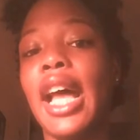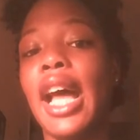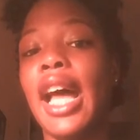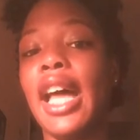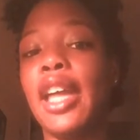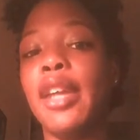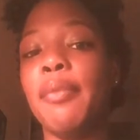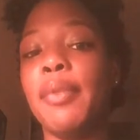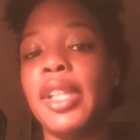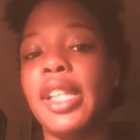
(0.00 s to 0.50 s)

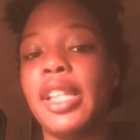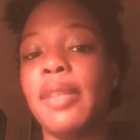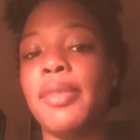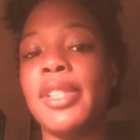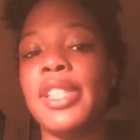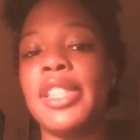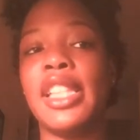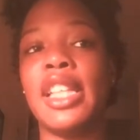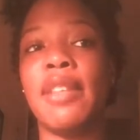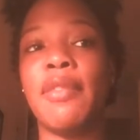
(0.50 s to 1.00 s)
Hi, my name
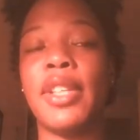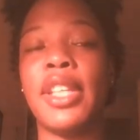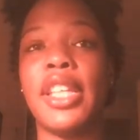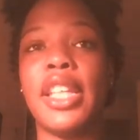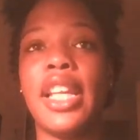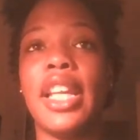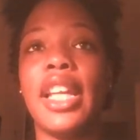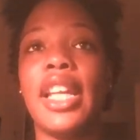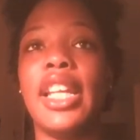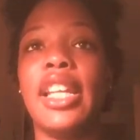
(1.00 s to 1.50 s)
is Sammy.
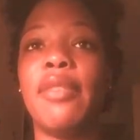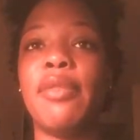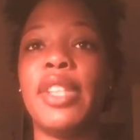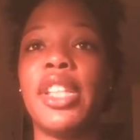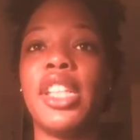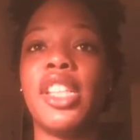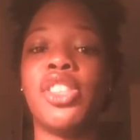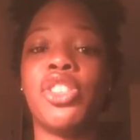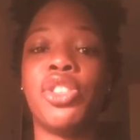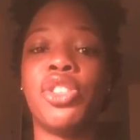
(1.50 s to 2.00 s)
I am
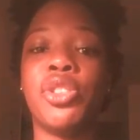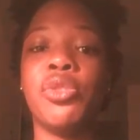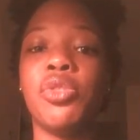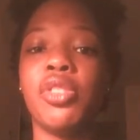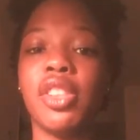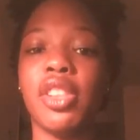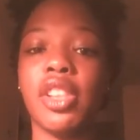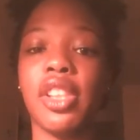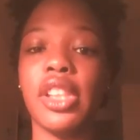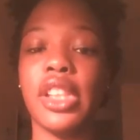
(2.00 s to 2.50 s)
a
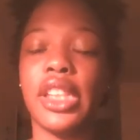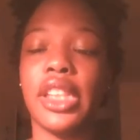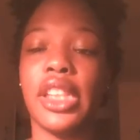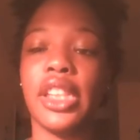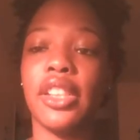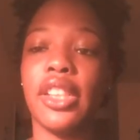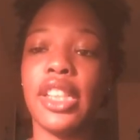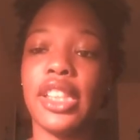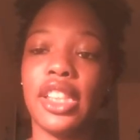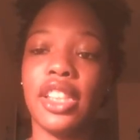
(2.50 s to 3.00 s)
junior
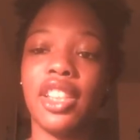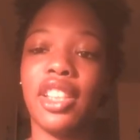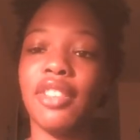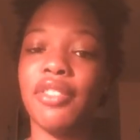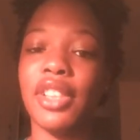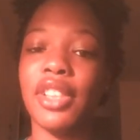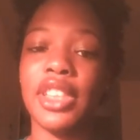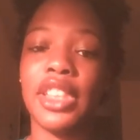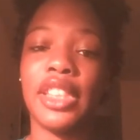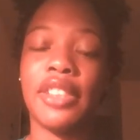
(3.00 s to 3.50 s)
here at the
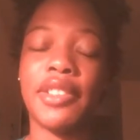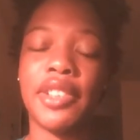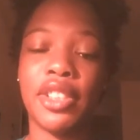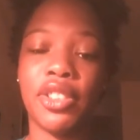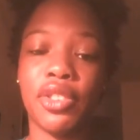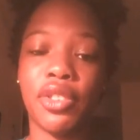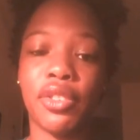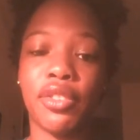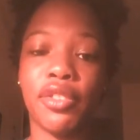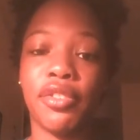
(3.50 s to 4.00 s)
University of
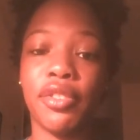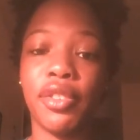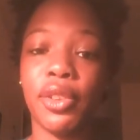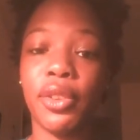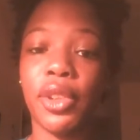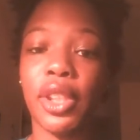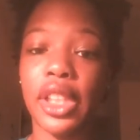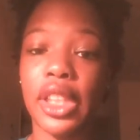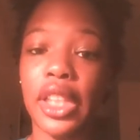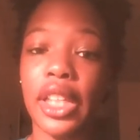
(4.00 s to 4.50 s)
Central
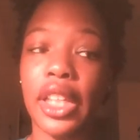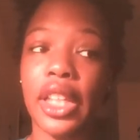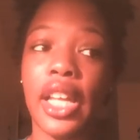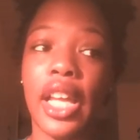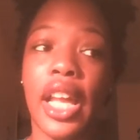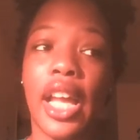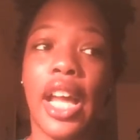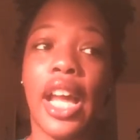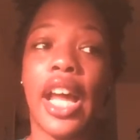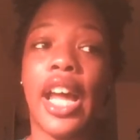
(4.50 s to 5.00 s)
Florida.
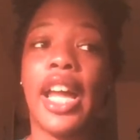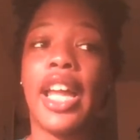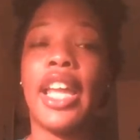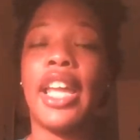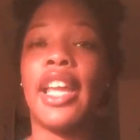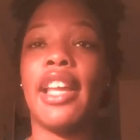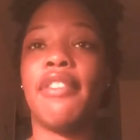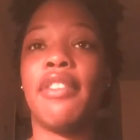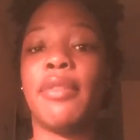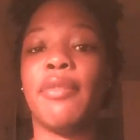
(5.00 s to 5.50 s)
I
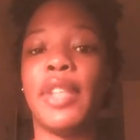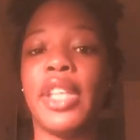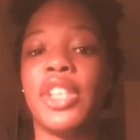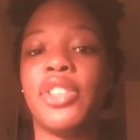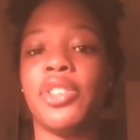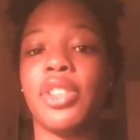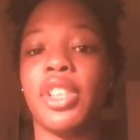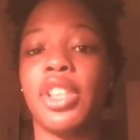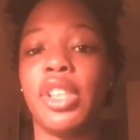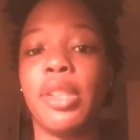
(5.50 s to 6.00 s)
have a
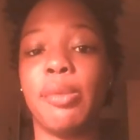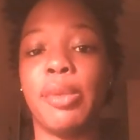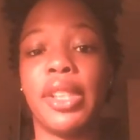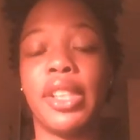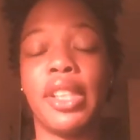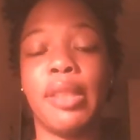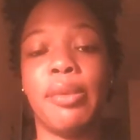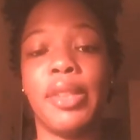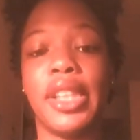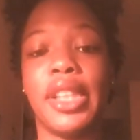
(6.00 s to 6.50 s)
major in human
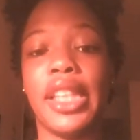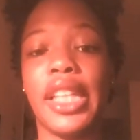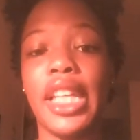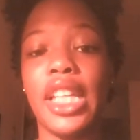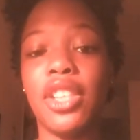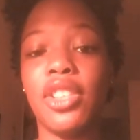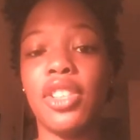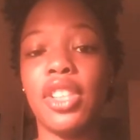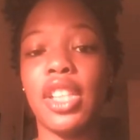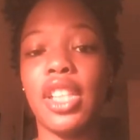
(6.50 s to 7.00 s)

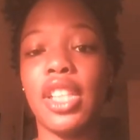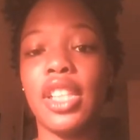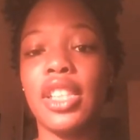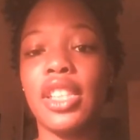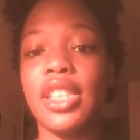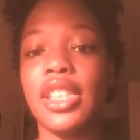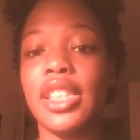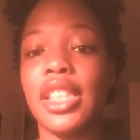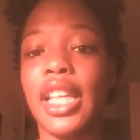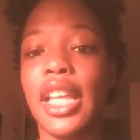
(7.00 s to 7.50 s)

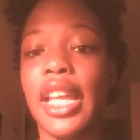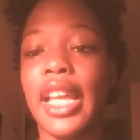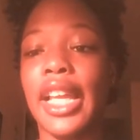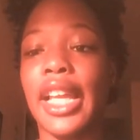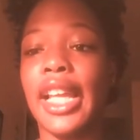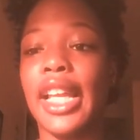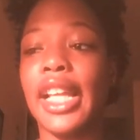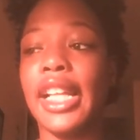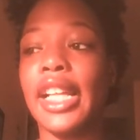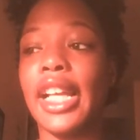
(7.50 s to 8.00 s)
communications,
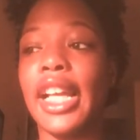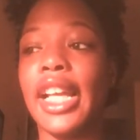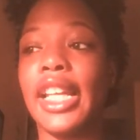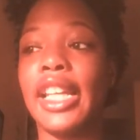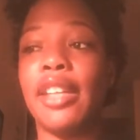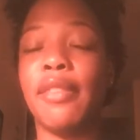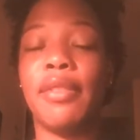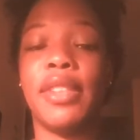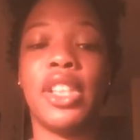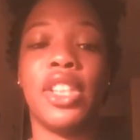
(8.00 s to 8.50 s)
and I
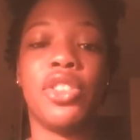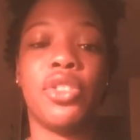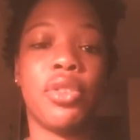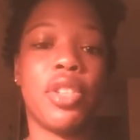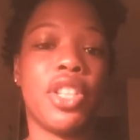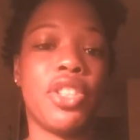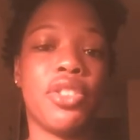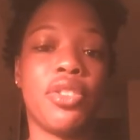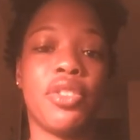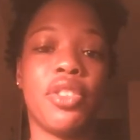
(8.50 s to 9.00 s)
am the
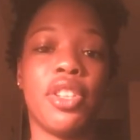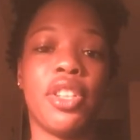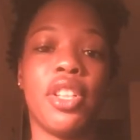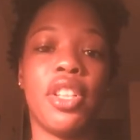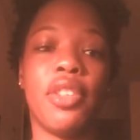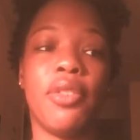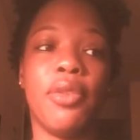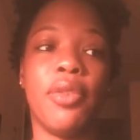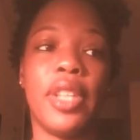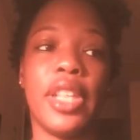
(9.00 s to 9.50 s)

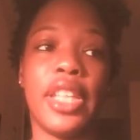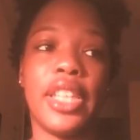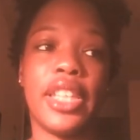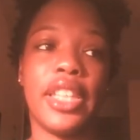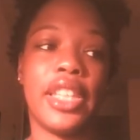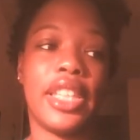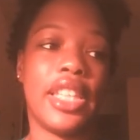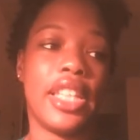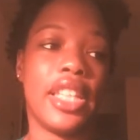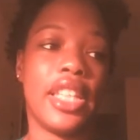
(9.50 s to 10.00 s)
treasurer
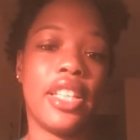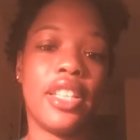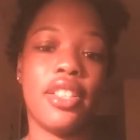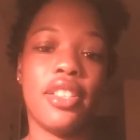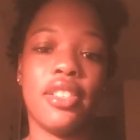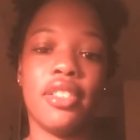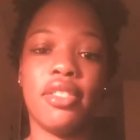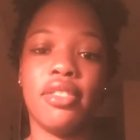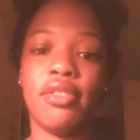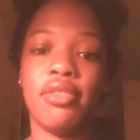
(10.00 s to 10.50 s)

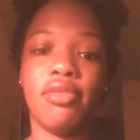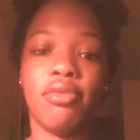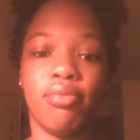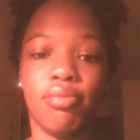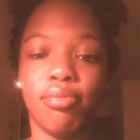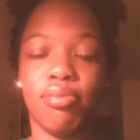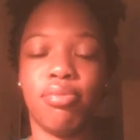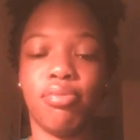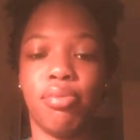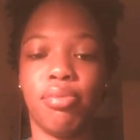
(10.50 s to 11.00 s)
within
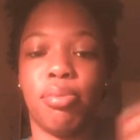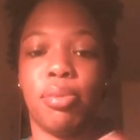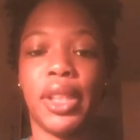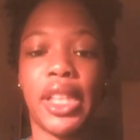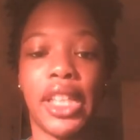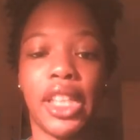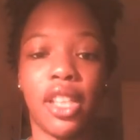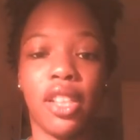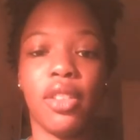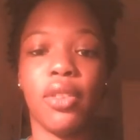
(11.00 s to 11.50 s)

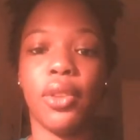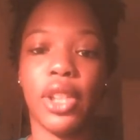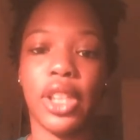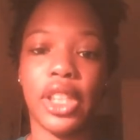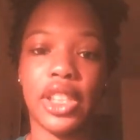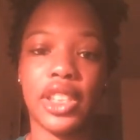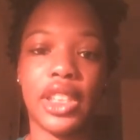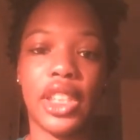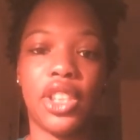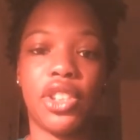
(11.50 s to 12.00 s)
blank
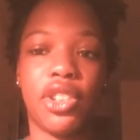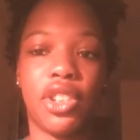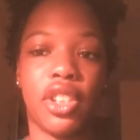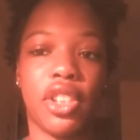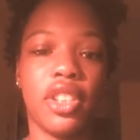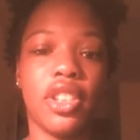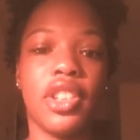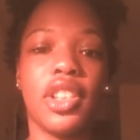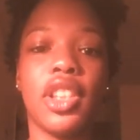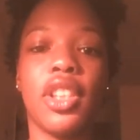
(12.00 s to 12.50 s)
organization.
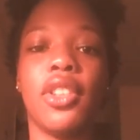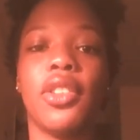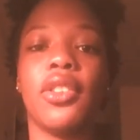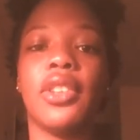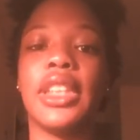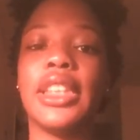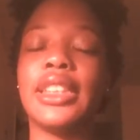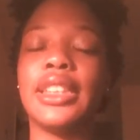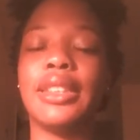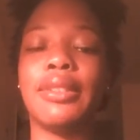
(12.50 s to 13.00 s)
So
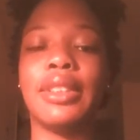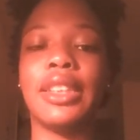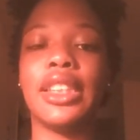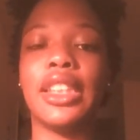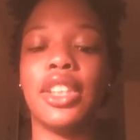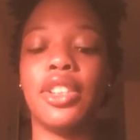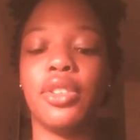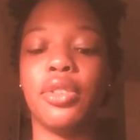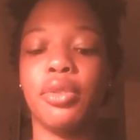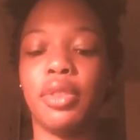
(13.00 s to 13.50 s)
that's something
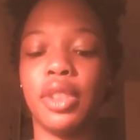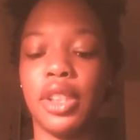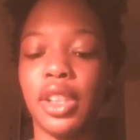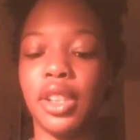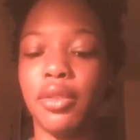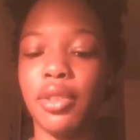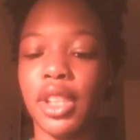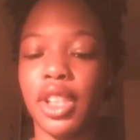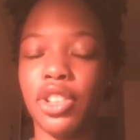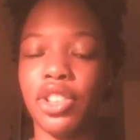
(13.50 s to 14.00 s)
that you
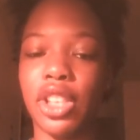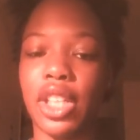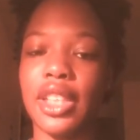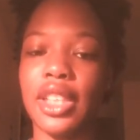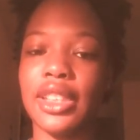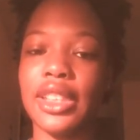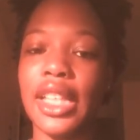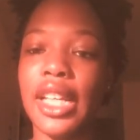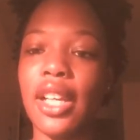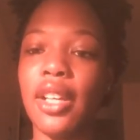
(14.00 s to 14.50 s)
really want to
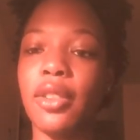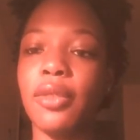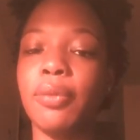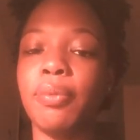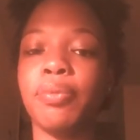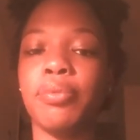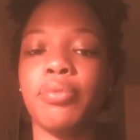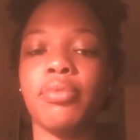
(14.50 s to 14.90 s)
jot down